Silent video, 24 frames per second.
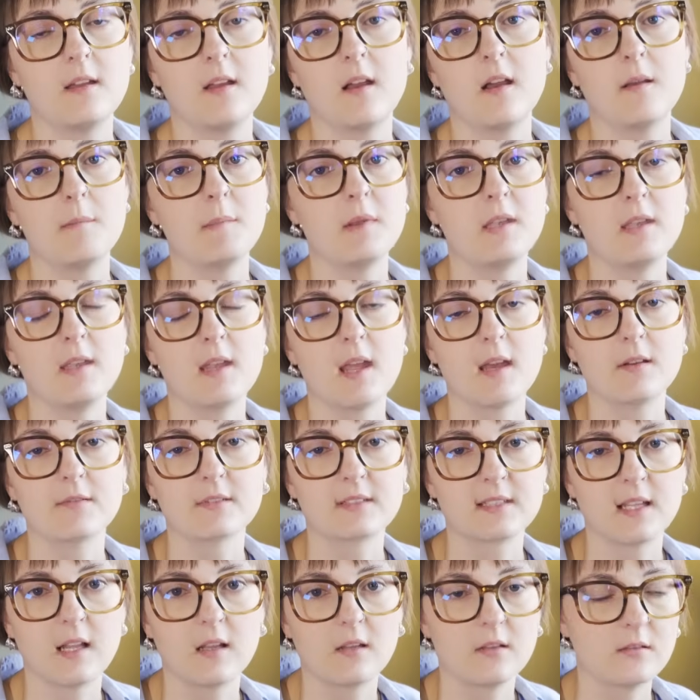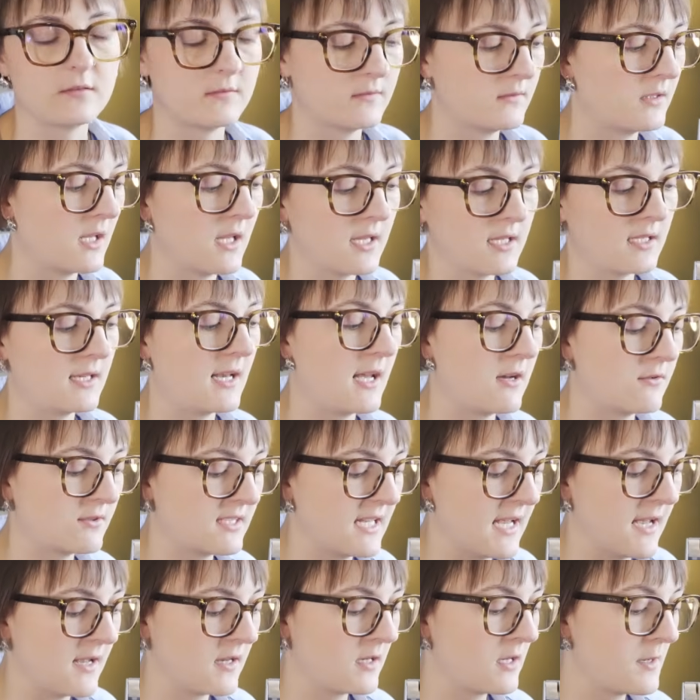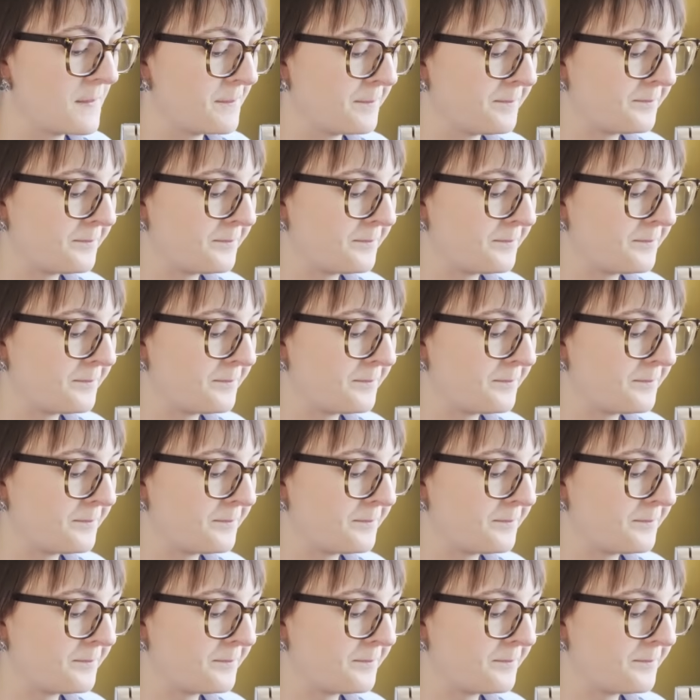I'm a nail salon, like nail tech.